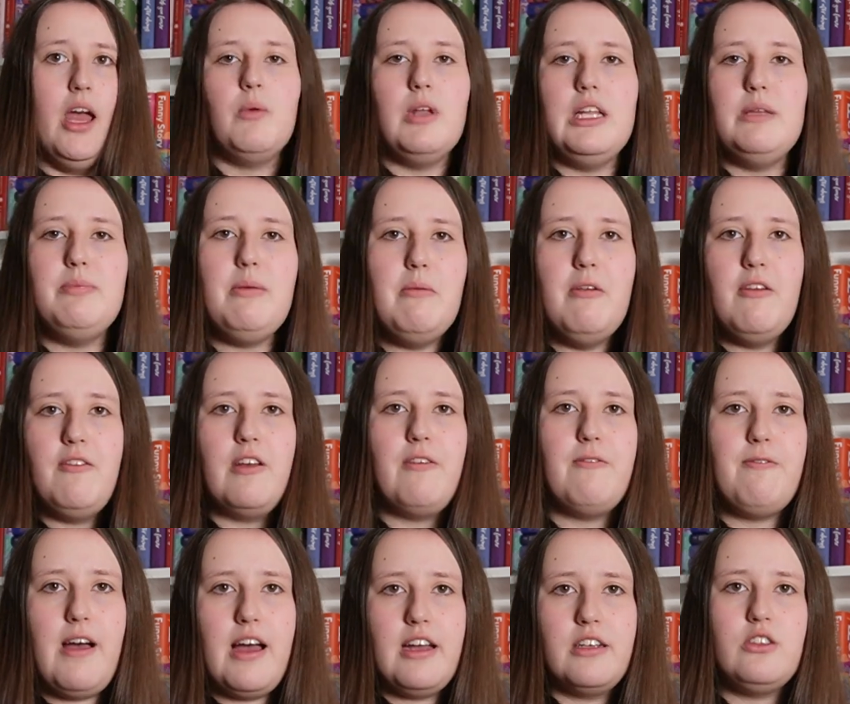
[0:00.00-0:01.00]
We need to be moving
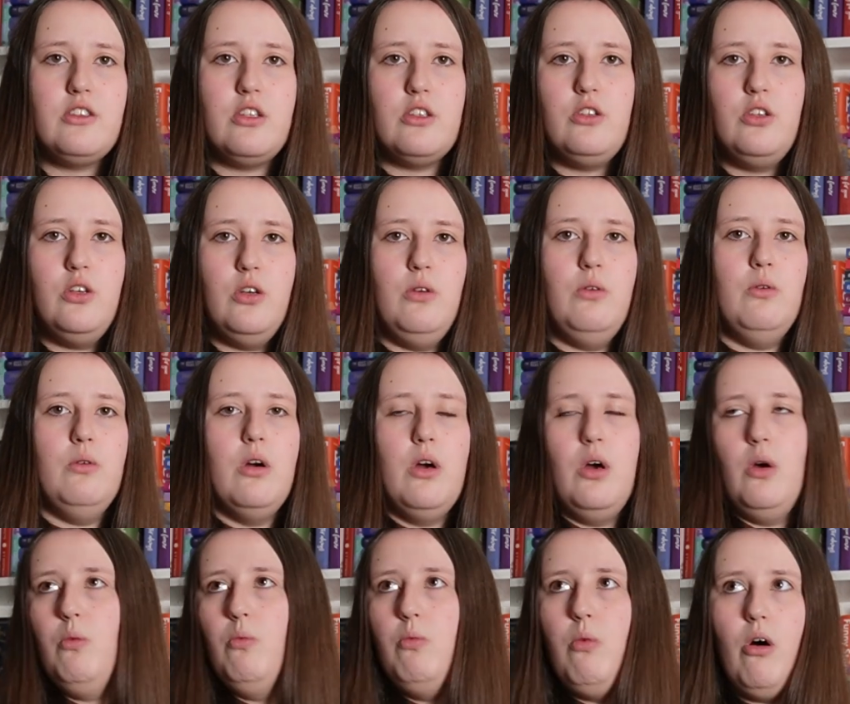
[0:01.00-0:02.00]
fast to,
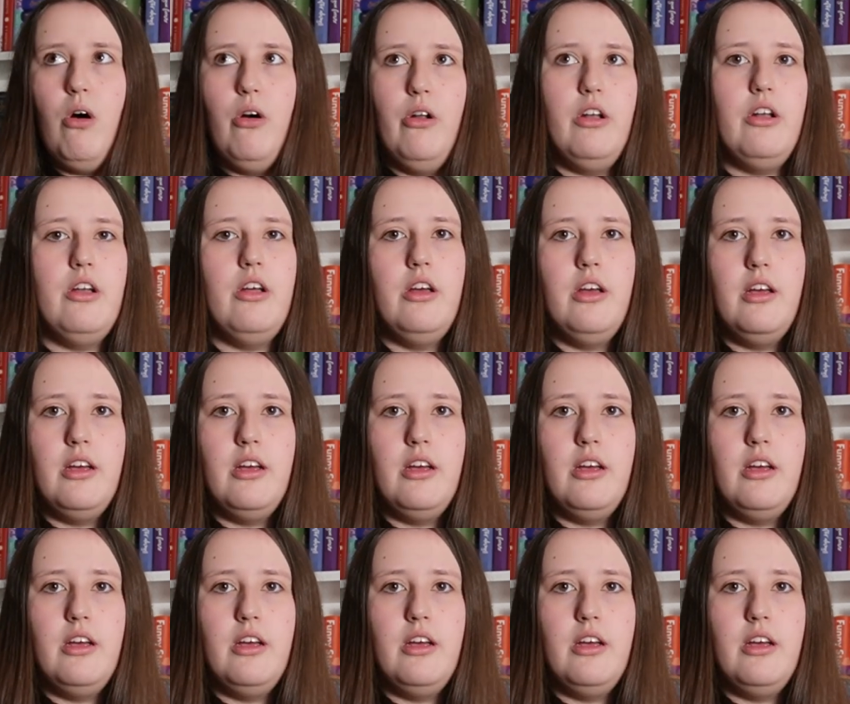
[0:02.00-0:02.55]
one,